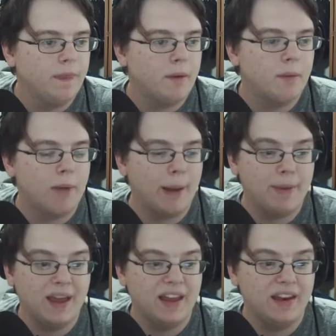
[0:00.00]
my
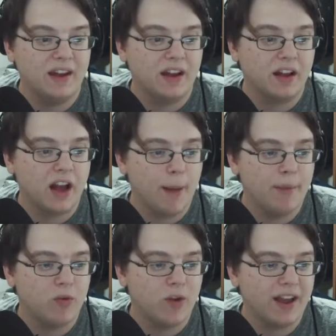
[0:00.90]
pinned
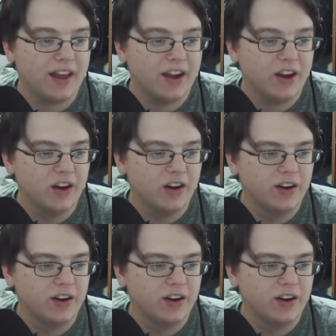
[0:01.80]
comment right here